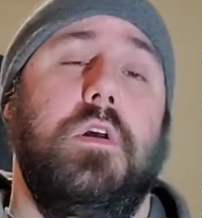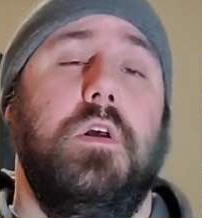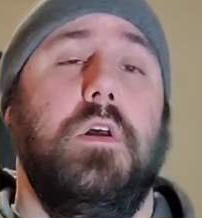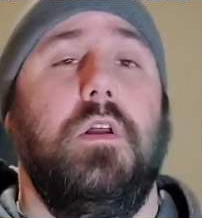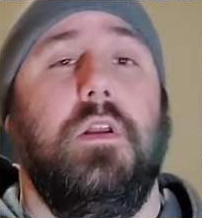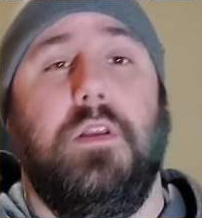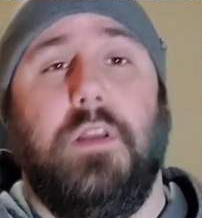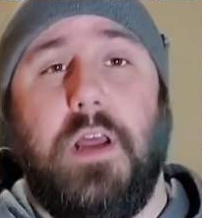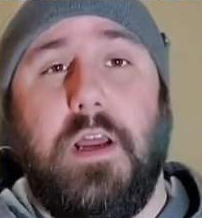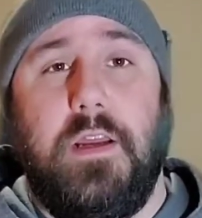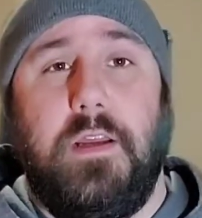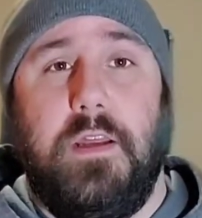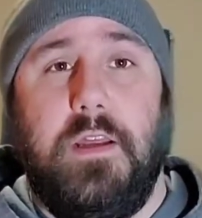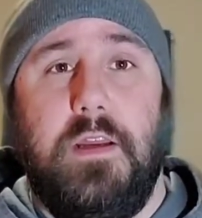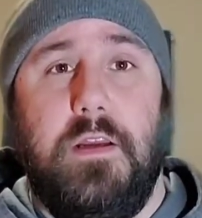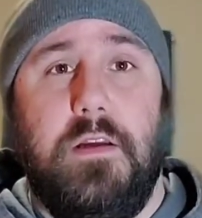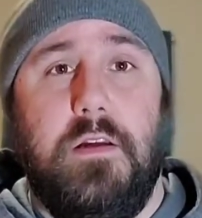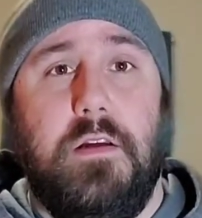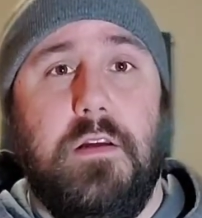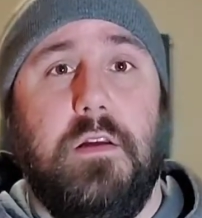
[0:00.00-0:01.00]

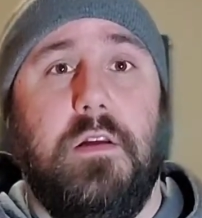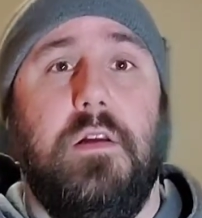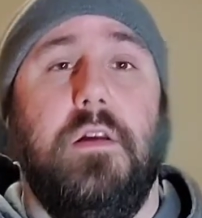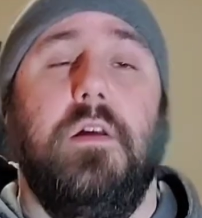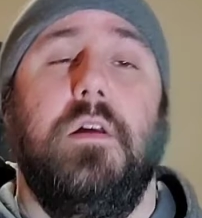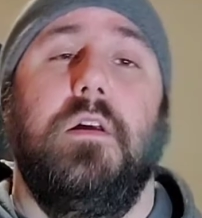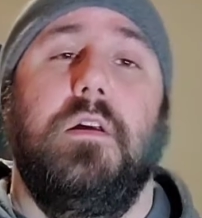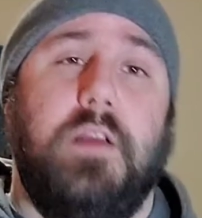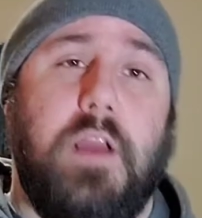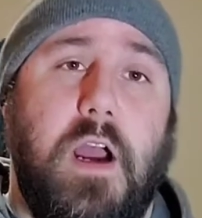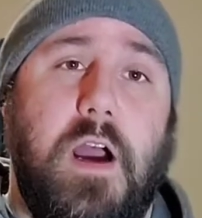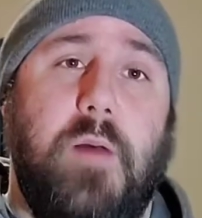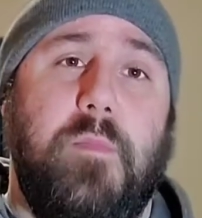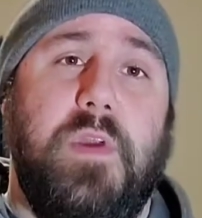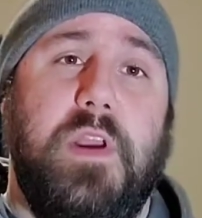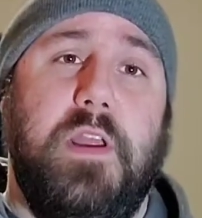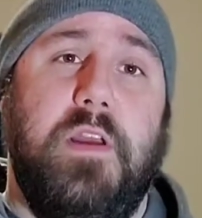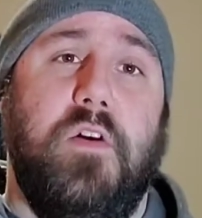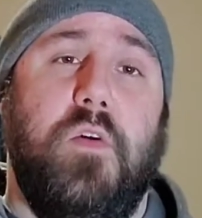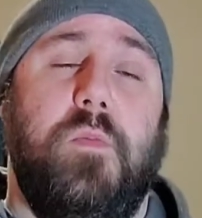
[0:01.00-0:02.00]
Liking,
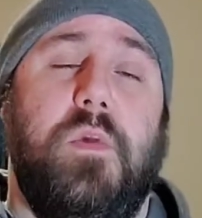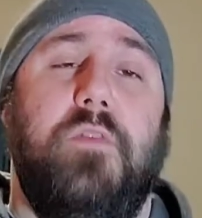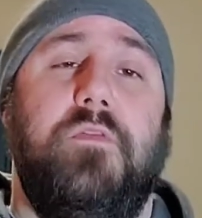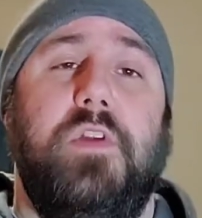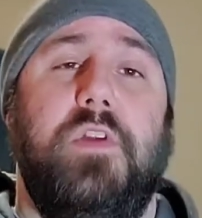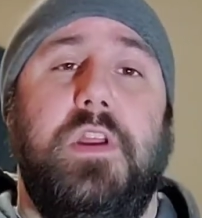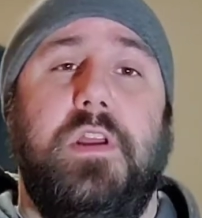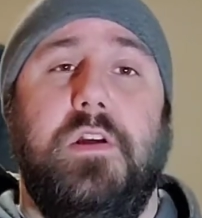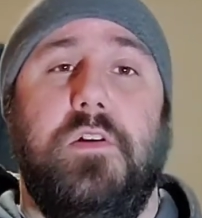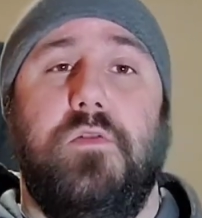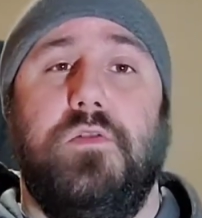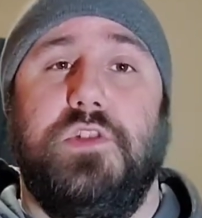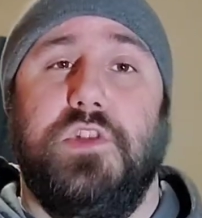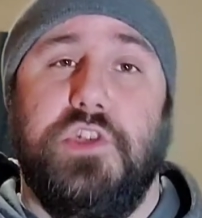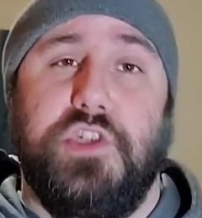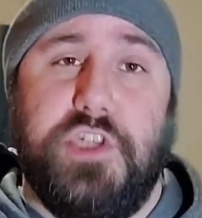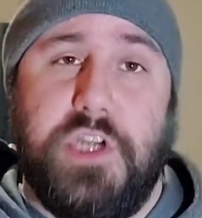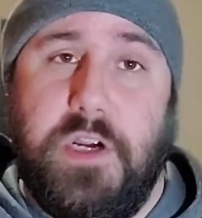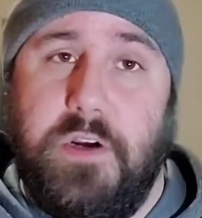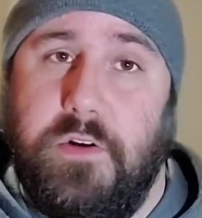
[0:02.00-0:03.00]
commenting on my videos, and
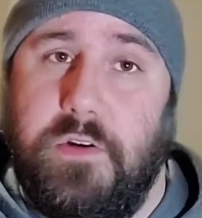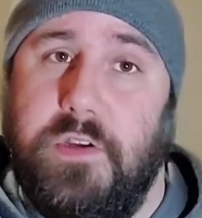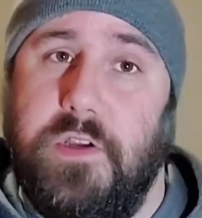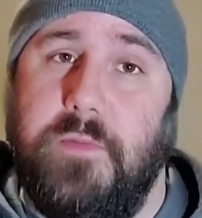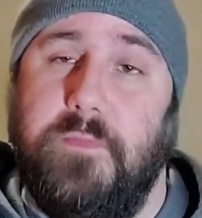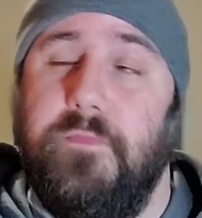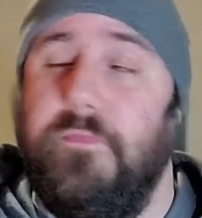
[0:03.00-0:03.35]
sharing them.